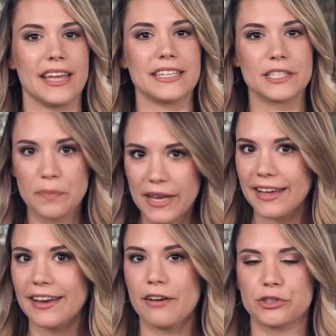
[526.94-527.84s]
And
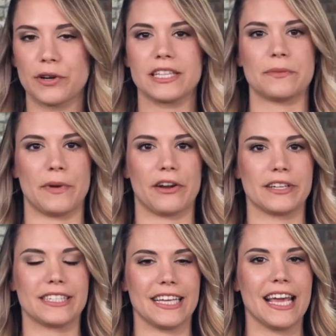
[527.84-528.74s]
speaking of
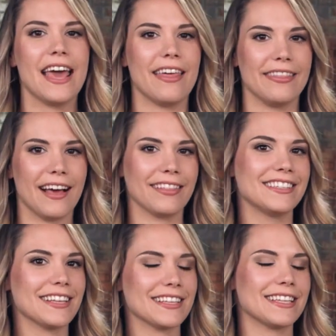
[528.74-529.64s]
transparency, that
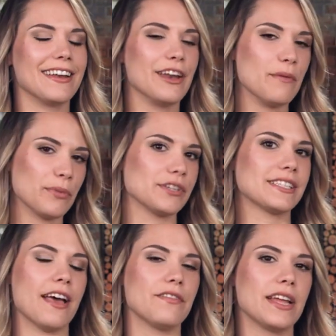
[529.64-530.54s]
leads us to number
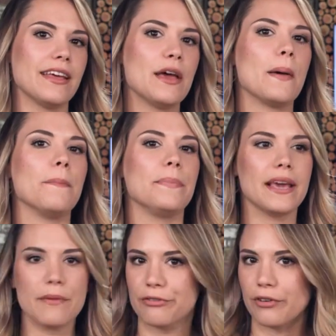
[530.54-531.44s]
seven,
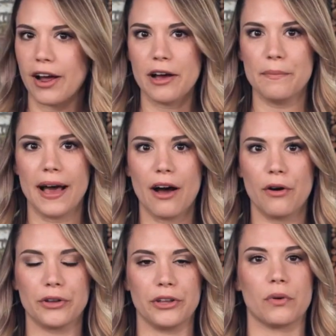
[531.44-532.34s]
be upfront
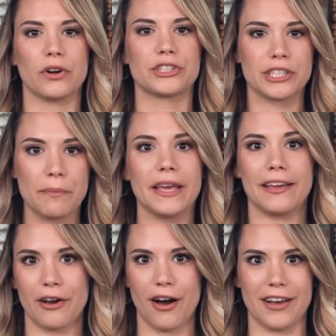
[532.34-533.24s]
about your
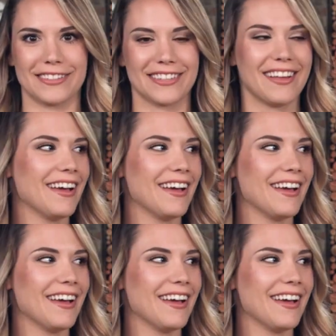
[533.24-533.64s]
shipping costs.